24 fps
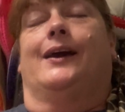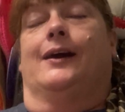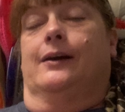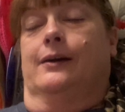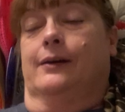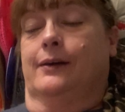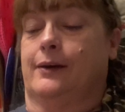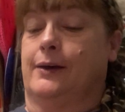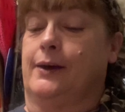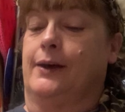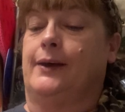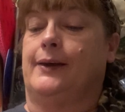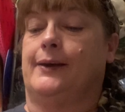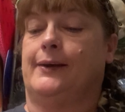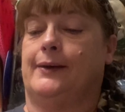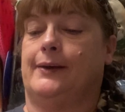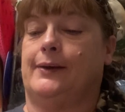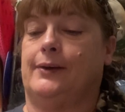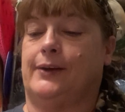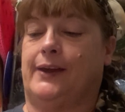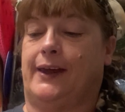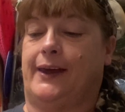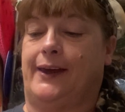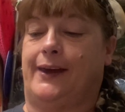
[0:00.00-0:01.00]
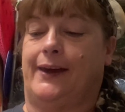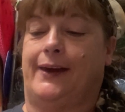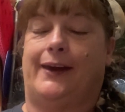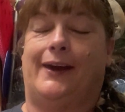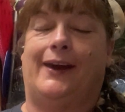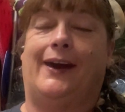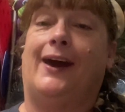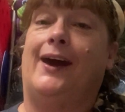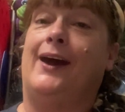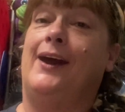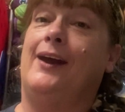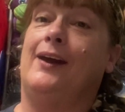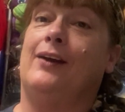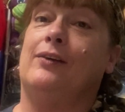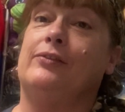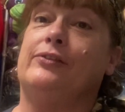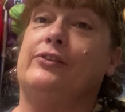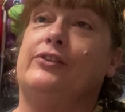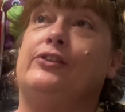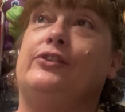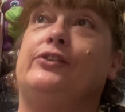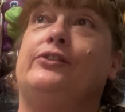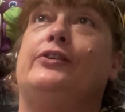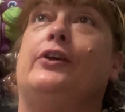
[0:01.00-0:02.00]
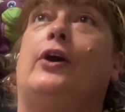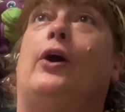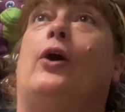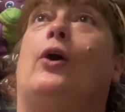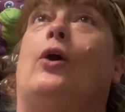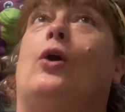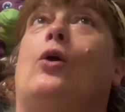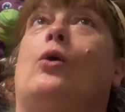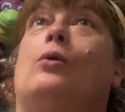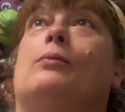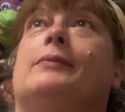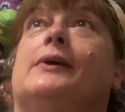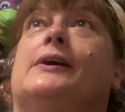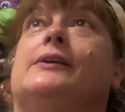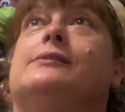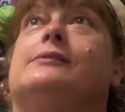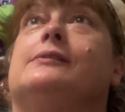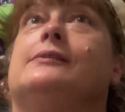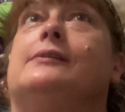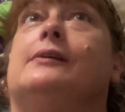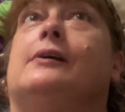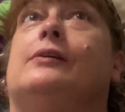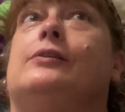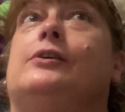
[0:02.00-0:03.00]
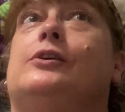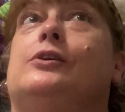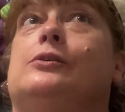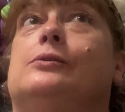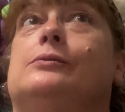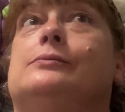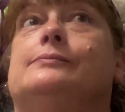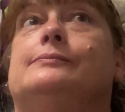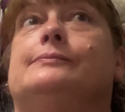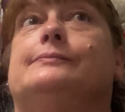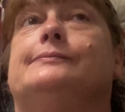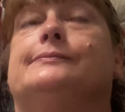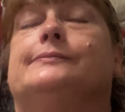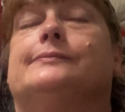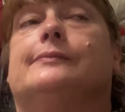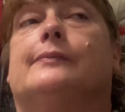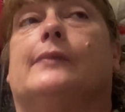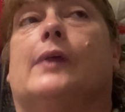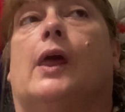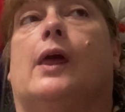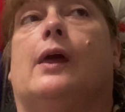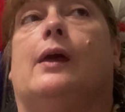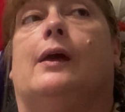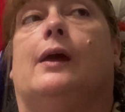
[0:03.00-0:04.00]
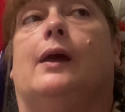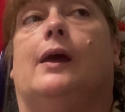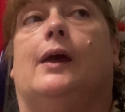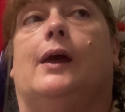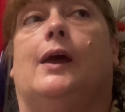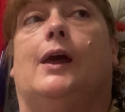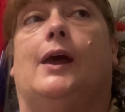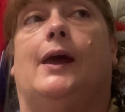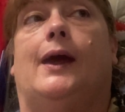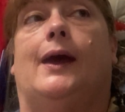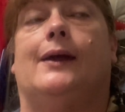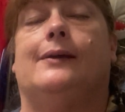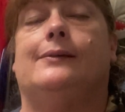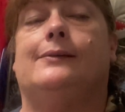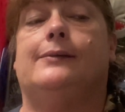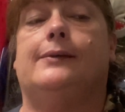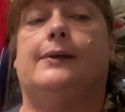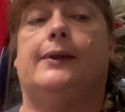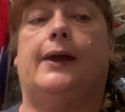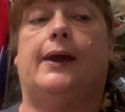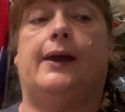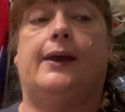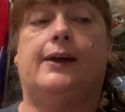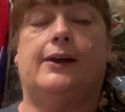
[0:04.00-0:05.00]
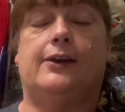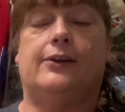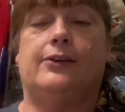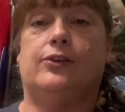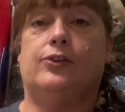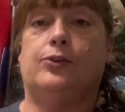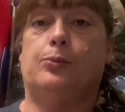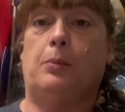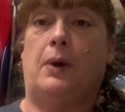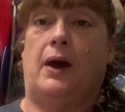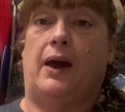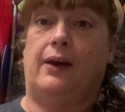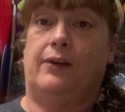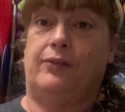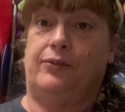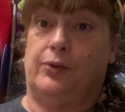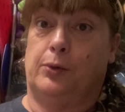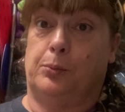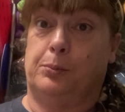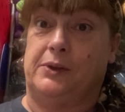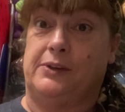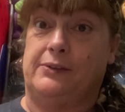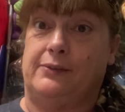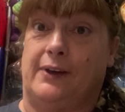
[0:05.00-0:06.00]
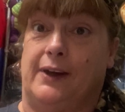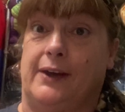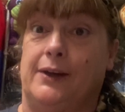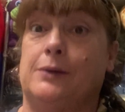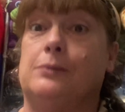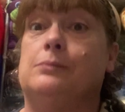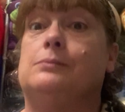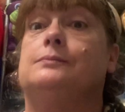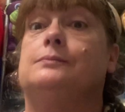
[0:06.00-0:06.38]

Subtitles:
Okay, I have so much to tell you. And today is my filming day.